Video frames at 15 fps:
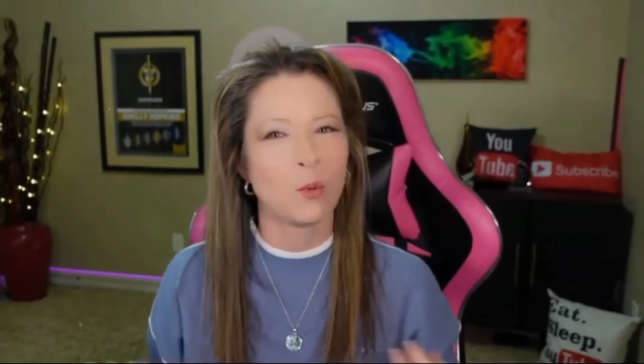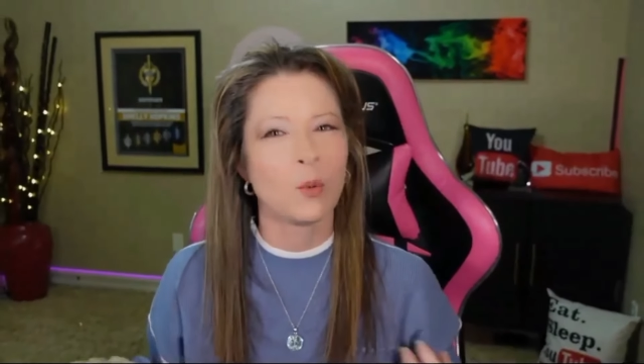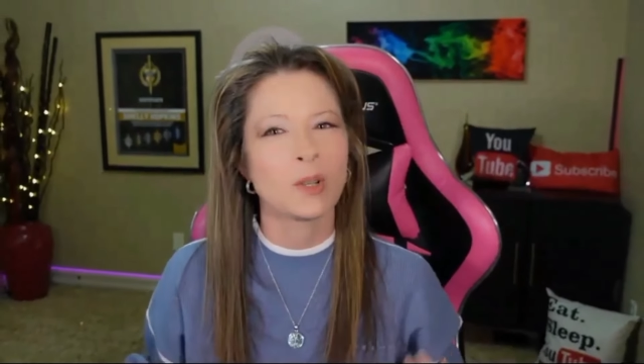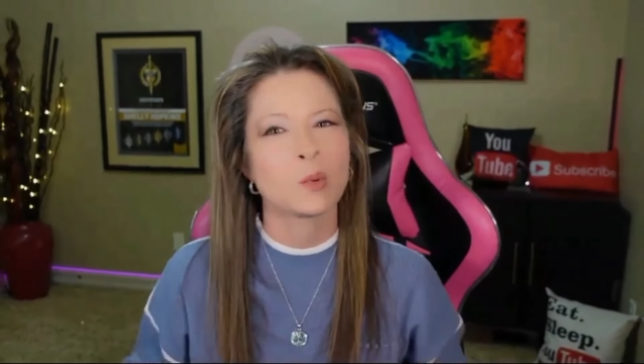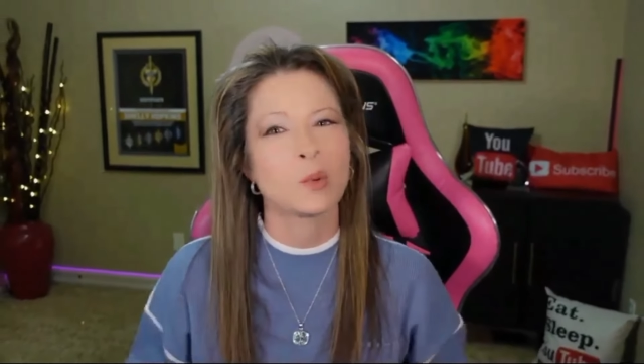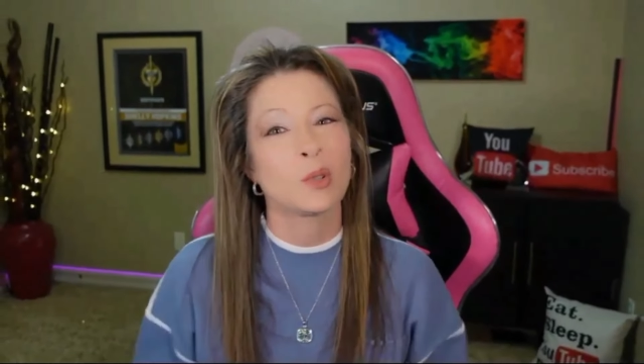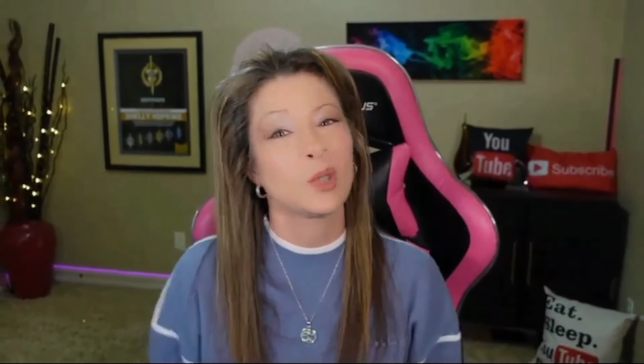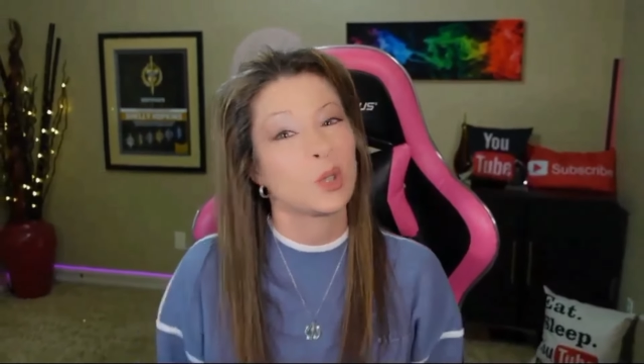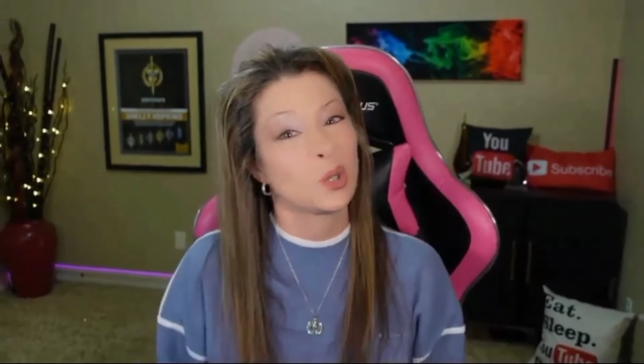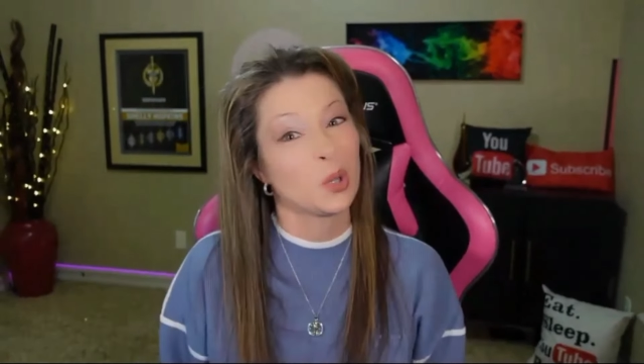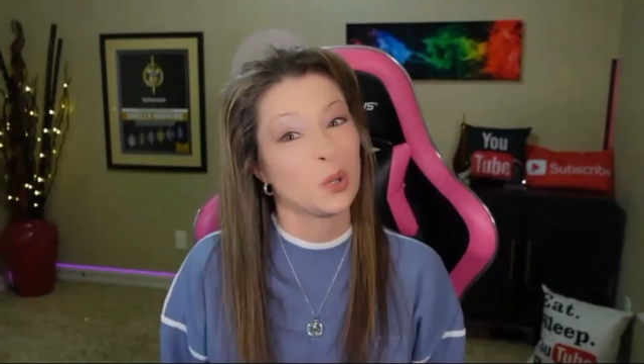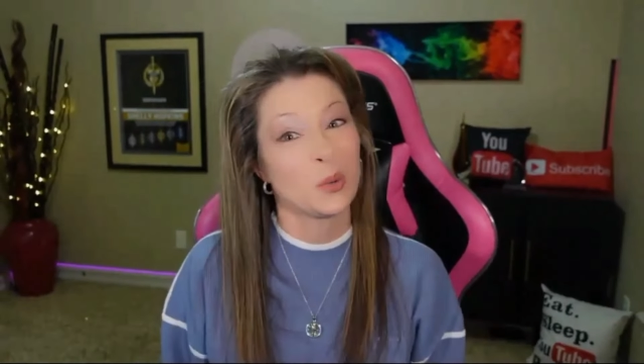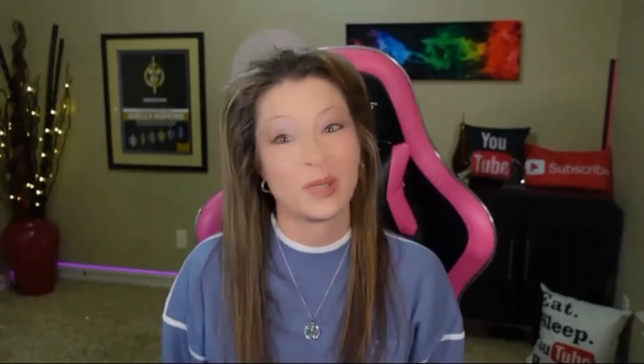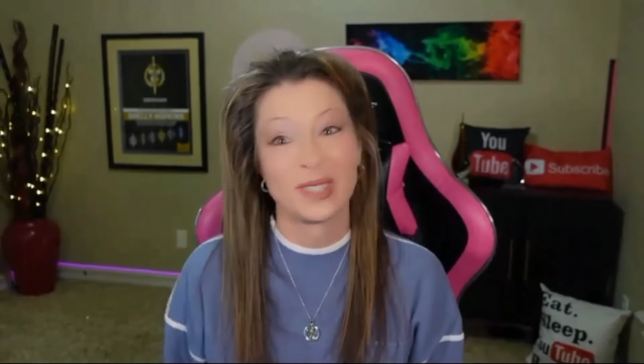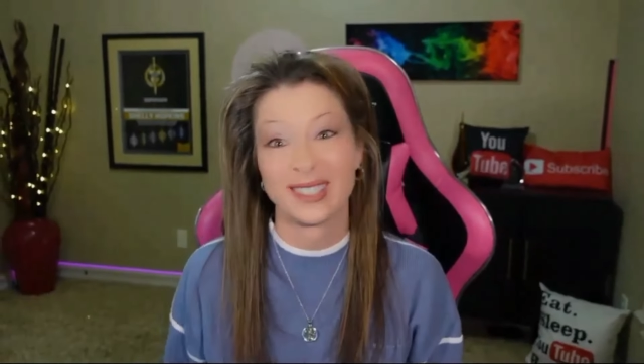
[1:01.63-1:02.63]
for what's really
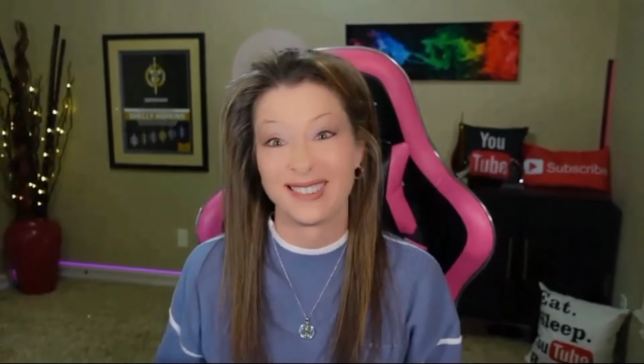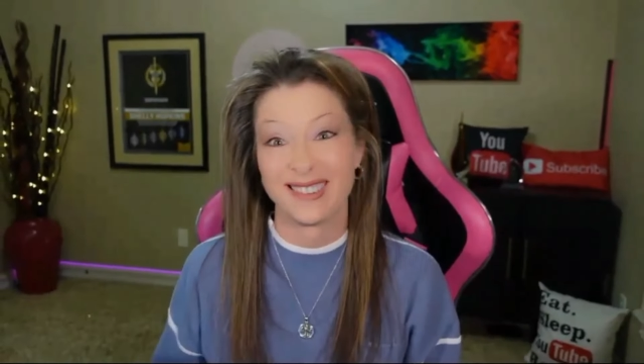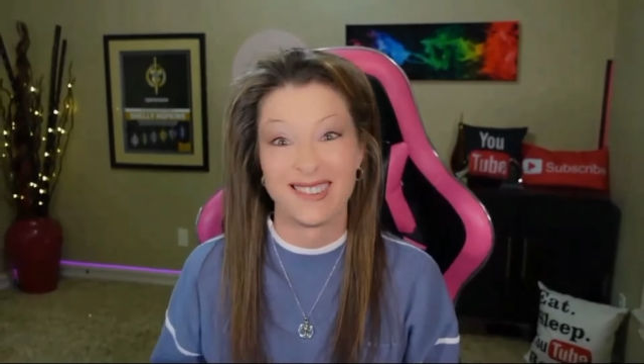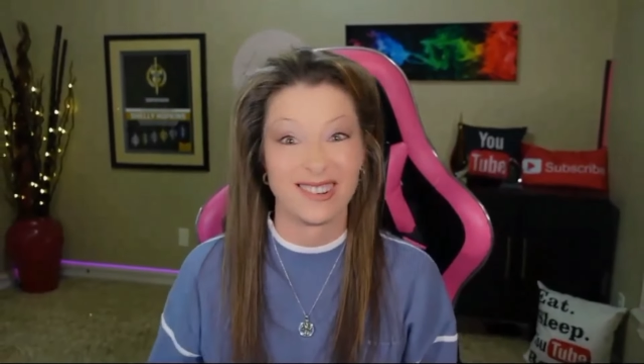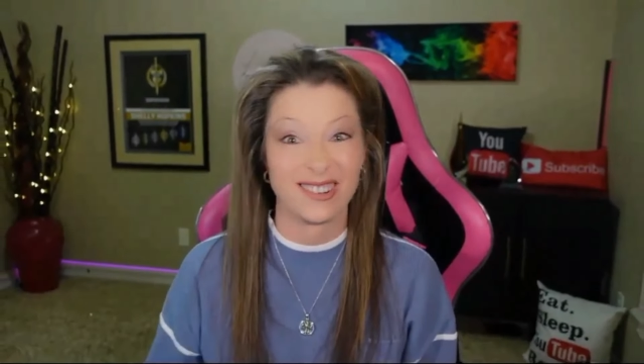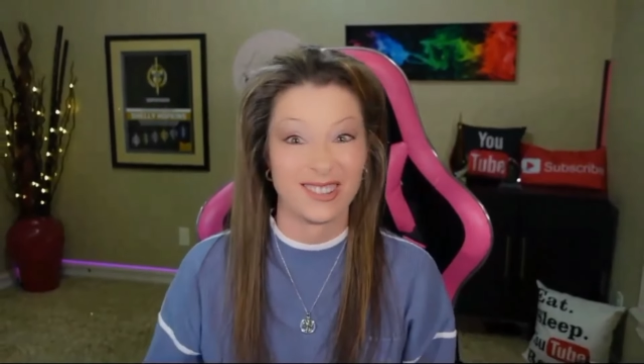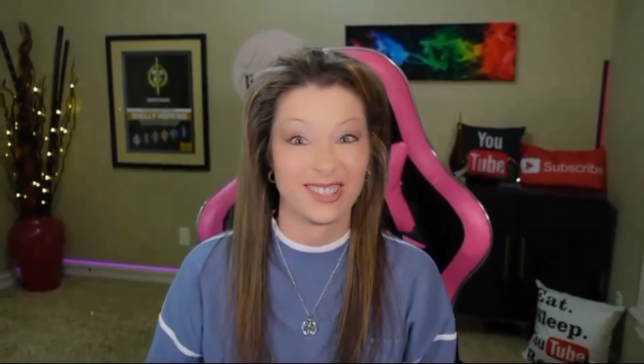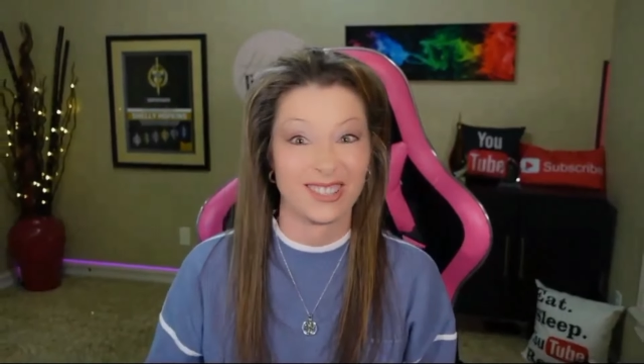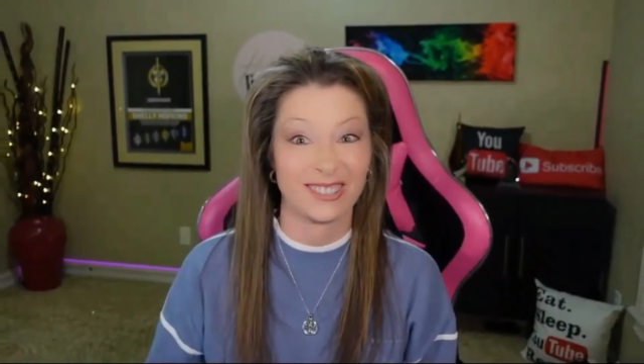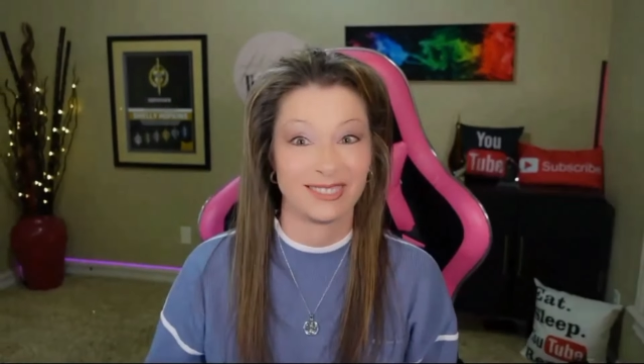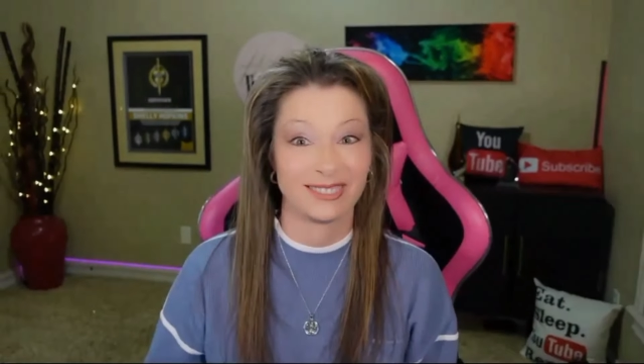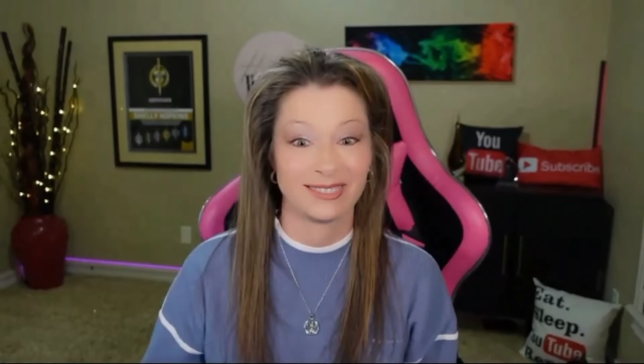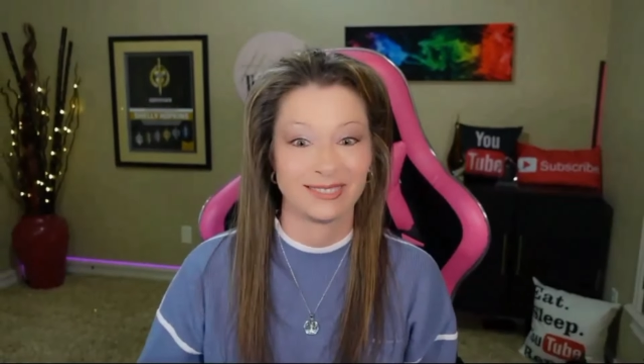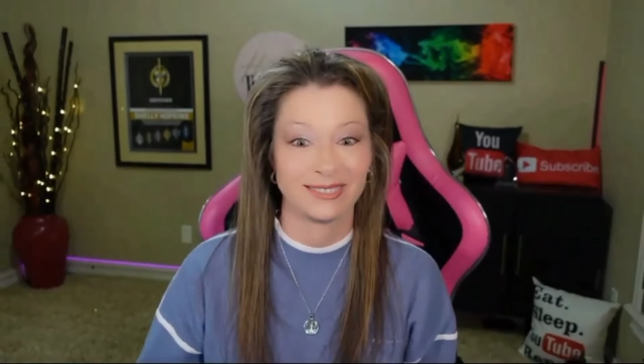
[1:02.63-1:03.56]
true and what's not true.